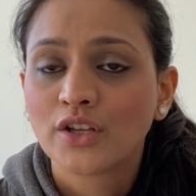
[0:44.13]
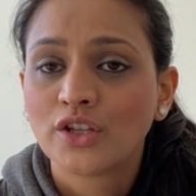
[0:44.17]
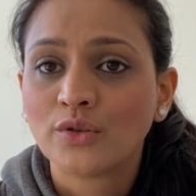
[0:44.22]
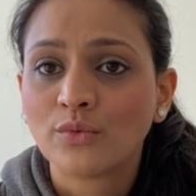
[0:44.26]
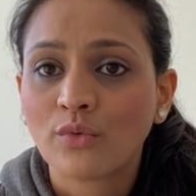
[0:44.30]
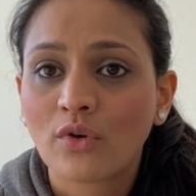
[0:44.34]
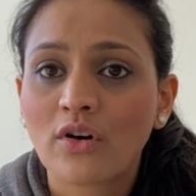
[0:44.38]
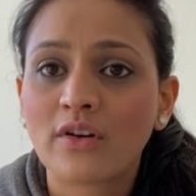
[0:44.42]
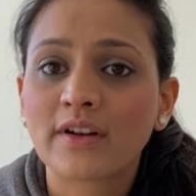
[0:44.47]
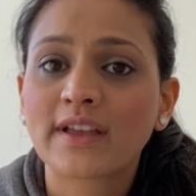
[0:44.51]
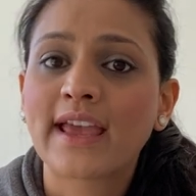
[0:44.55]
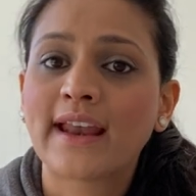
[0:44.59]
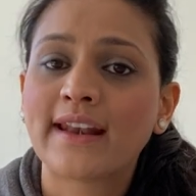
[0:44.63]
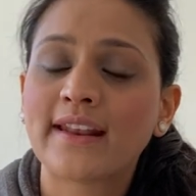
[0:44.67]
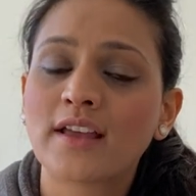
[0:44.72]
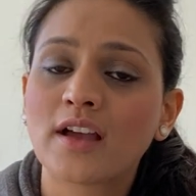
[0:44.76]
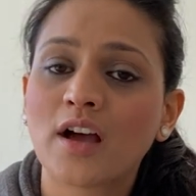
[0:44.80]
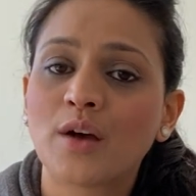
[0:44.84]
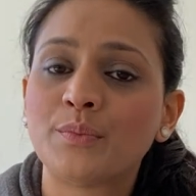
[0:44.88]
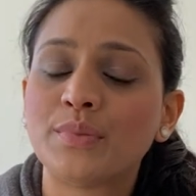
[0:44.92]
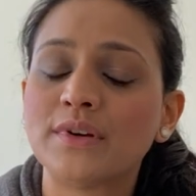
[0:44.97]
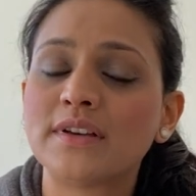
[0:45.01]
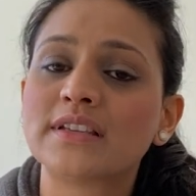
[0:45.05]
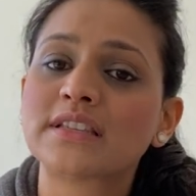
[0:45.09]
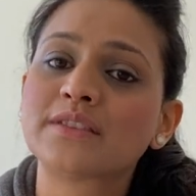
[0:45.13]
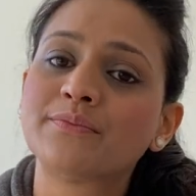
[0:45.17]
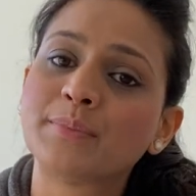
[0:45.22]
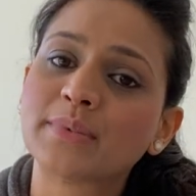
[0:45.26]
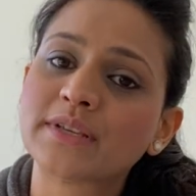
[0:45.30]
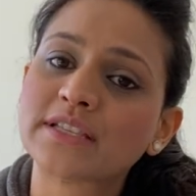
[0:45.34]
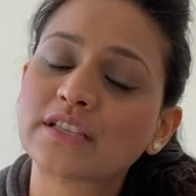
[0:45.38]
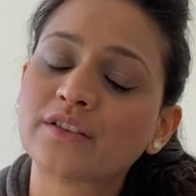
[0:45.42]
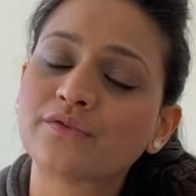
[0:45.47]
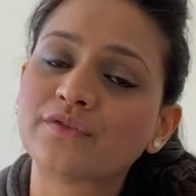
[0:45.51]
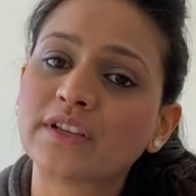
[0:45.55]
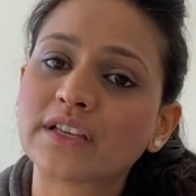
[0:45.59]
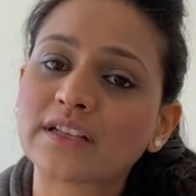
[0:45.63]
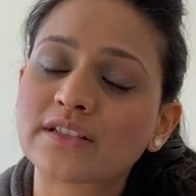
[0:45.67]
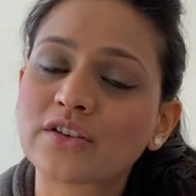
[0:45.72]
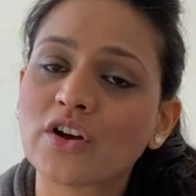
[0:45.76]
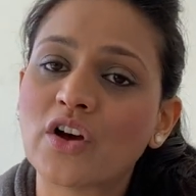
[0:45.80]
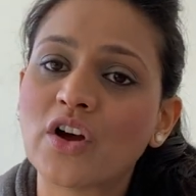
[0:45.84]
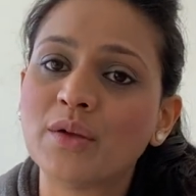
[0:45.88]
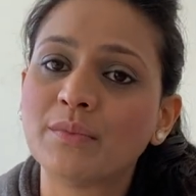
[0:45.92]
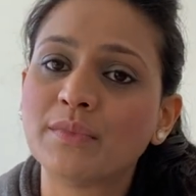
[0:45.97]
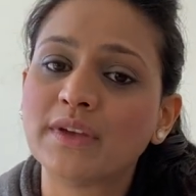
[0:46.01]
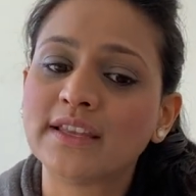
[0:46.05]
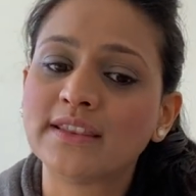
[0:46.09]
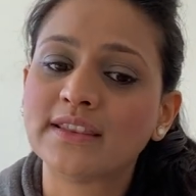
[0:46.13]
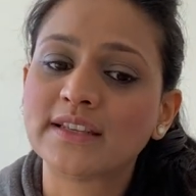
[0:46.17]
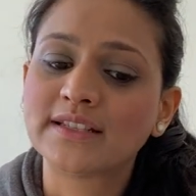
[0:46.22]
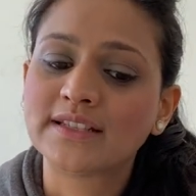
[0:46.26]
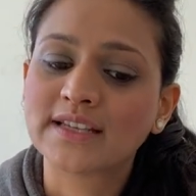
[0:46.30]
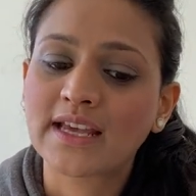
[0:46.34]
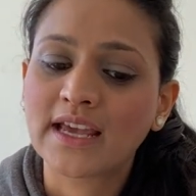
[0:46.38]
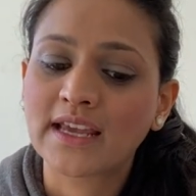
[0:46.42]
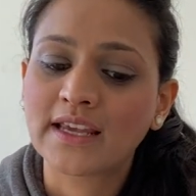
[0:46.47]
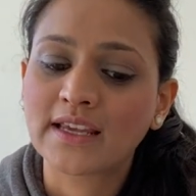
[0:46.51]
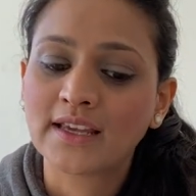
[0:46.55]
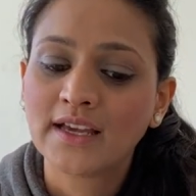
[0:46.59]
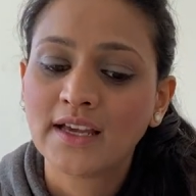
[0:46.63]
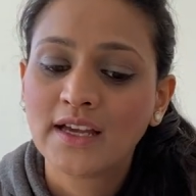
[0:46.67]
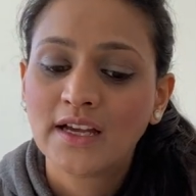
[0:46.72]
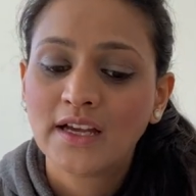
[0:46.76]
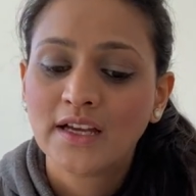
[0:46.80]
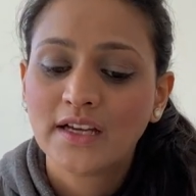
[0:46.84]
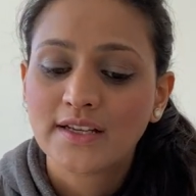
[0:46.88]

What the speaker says: you are getting up at a specific time in the day.